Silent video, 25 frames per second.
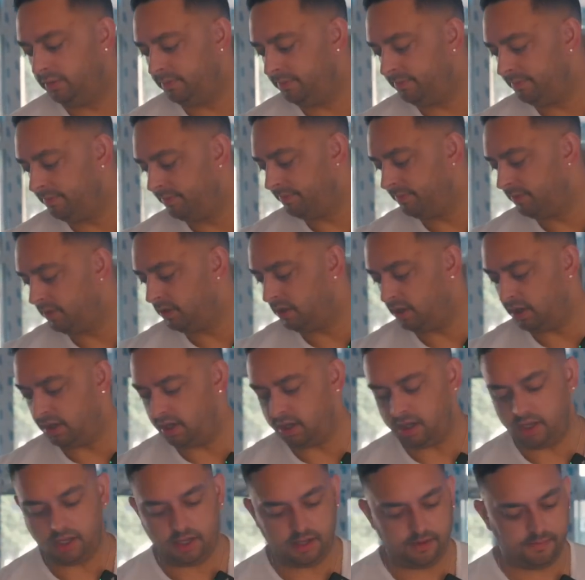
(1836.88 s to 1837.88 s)
You've
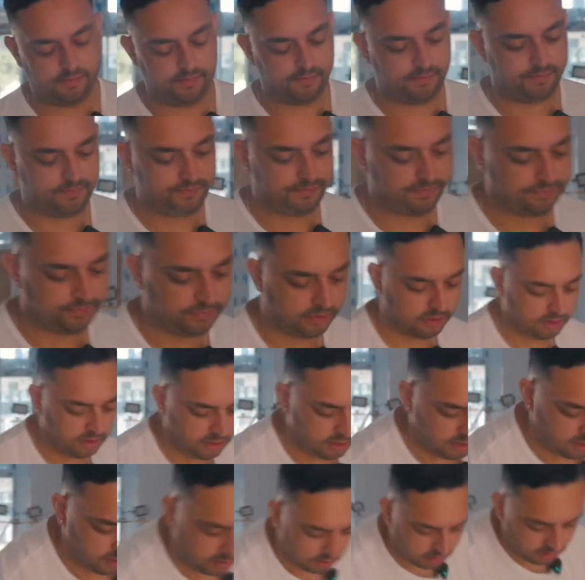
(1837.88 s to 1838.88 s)
got an
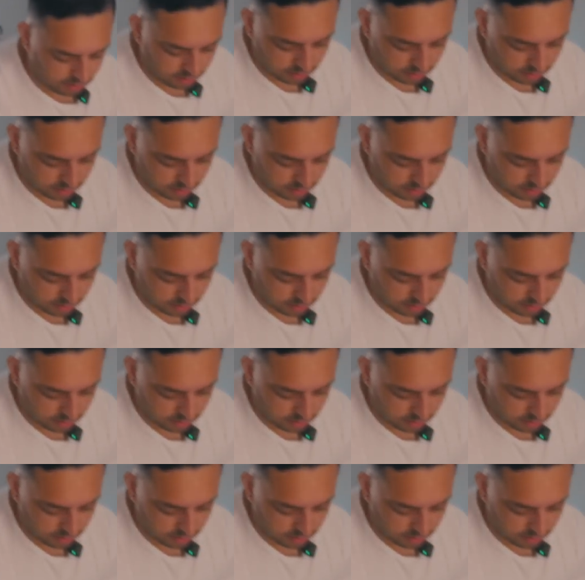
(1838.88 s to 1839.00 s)
awful